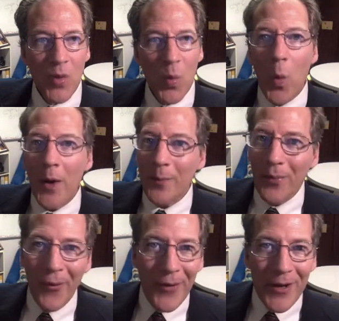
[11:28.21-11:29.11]
what
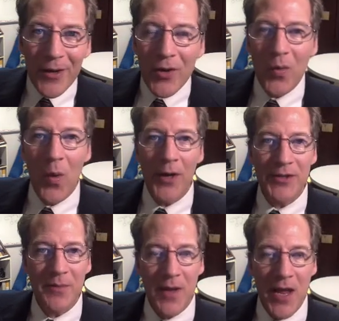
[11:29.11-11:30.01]
point you want
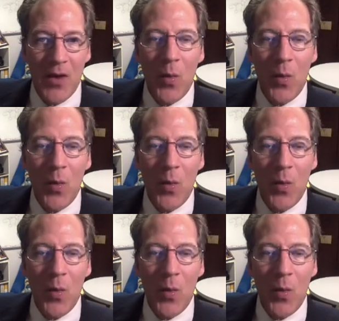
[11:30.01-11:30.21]
to make,